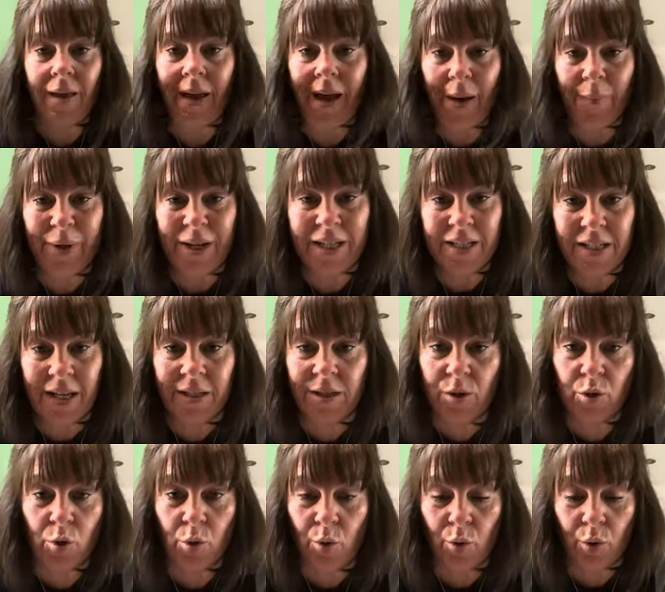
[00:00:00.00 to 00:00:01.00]
I mean,
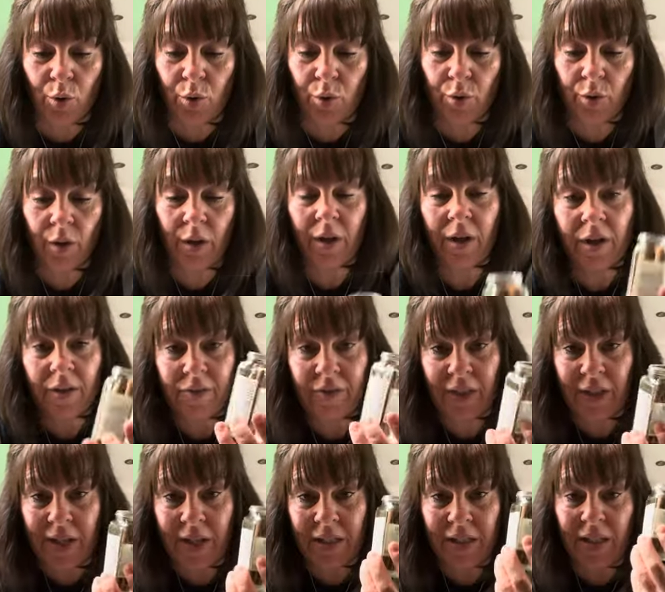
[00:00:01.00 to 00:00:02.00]
Tesco,
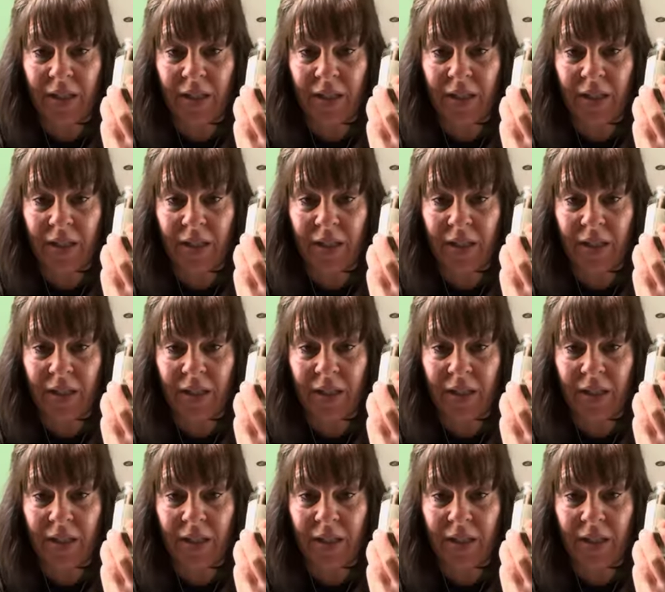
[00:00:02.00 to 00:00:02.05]
this